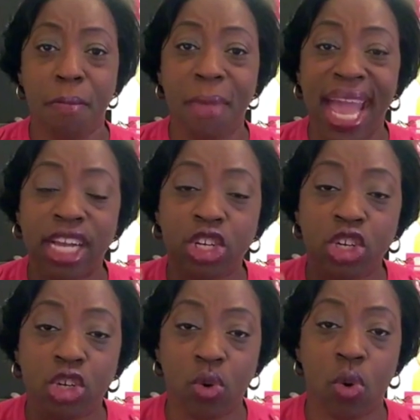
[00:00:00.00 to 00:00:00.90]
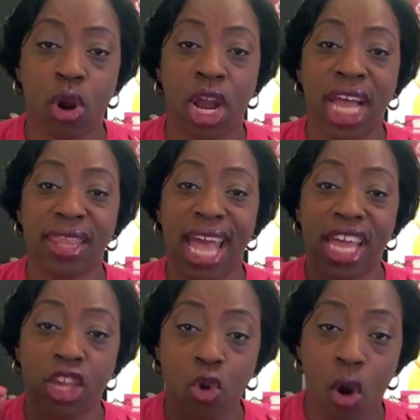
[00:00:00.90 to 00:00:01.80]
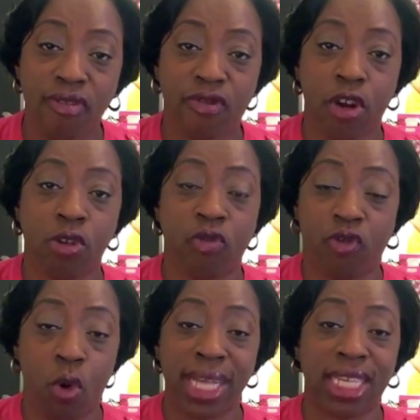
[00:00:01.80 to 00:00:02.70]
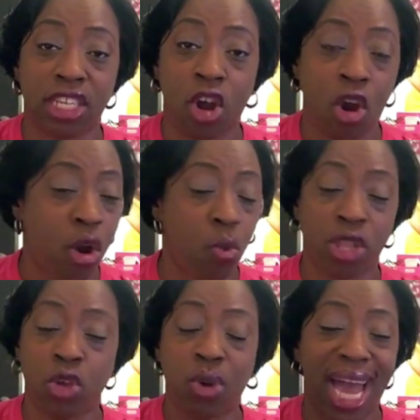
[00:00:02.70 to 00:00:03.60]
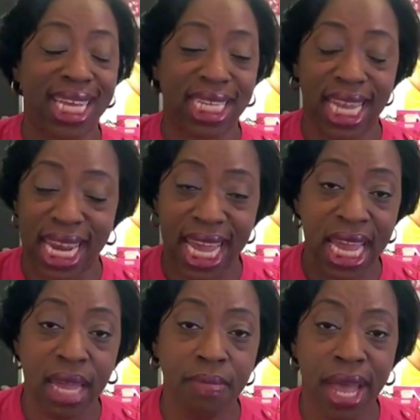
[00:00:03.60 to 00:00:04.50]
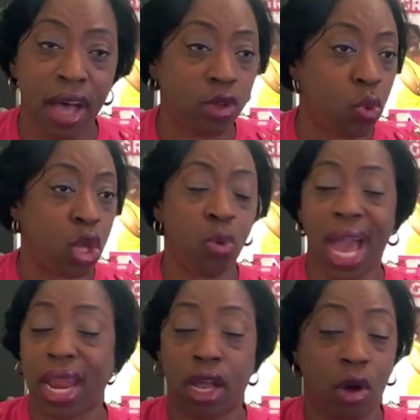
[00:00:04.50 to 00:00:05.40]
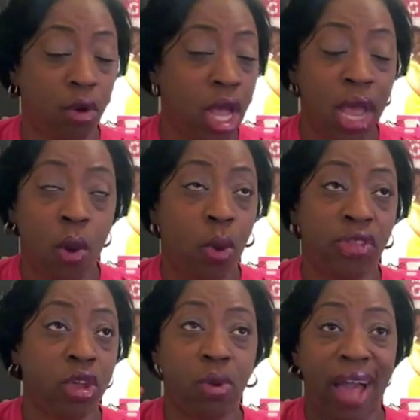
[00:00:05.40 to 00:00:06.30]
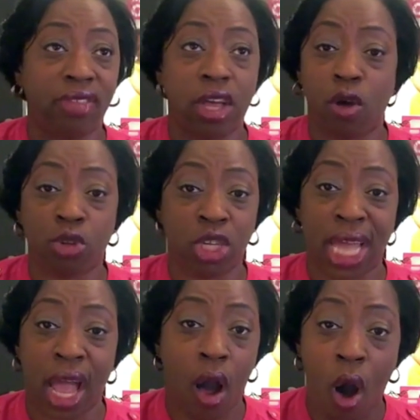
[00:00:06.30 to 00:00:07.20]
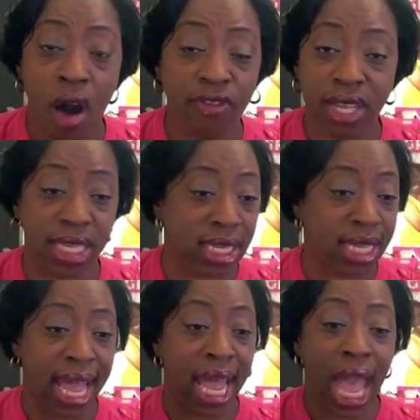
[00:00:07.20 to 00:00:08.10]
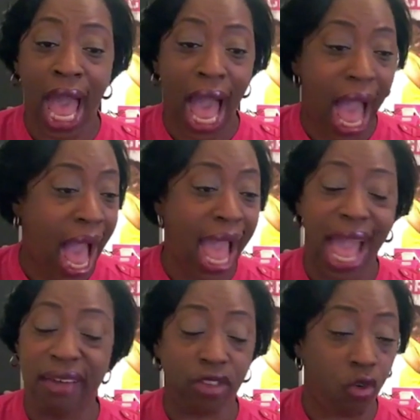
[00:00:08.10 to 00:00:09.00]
make sure that your voice is heard. Whether you got to send emails, whether you have to go to their office and say, I have